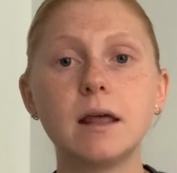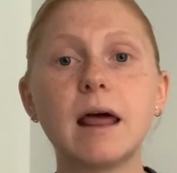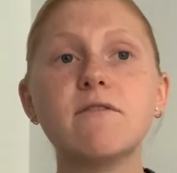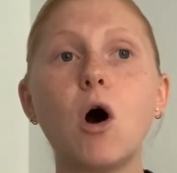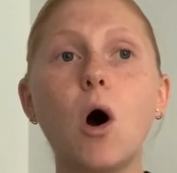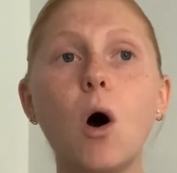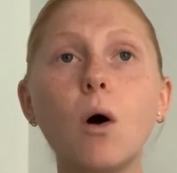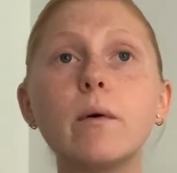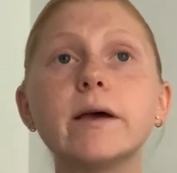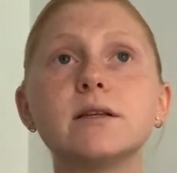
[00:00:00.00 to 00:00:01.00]
And I've
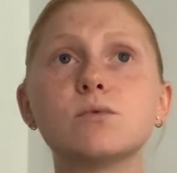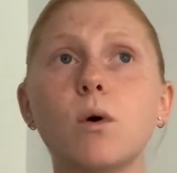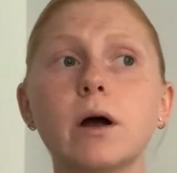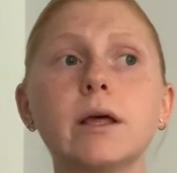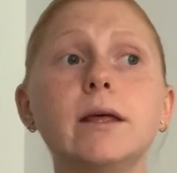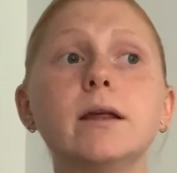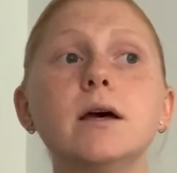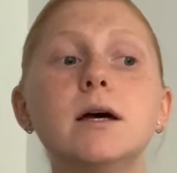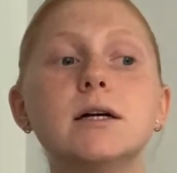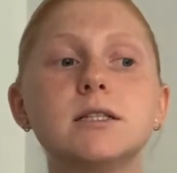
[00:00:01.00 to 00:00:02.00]
always wanted
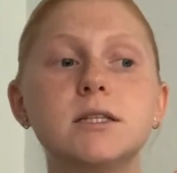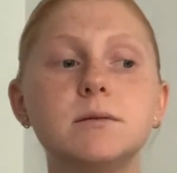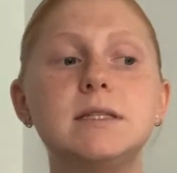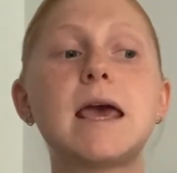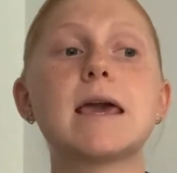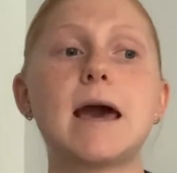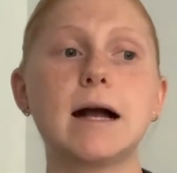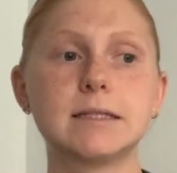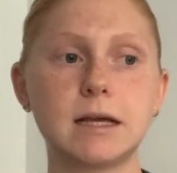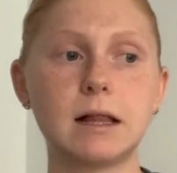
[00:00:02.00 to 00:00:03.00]
to take
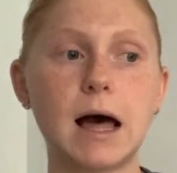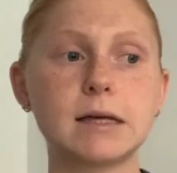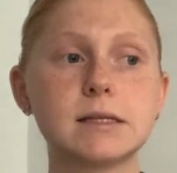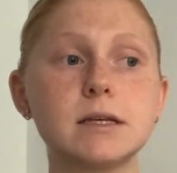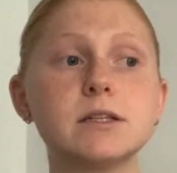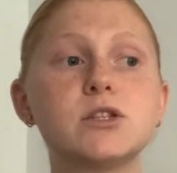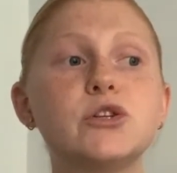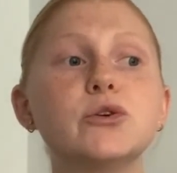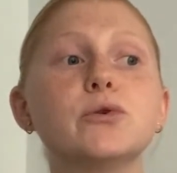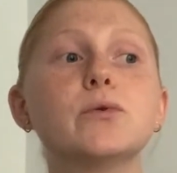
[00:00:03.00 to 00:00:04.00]
acting classes,
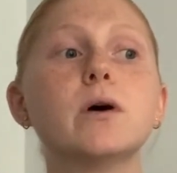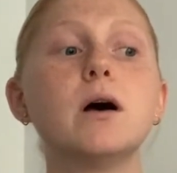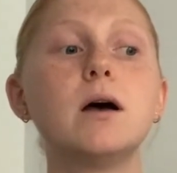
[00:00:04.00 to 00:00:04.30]
to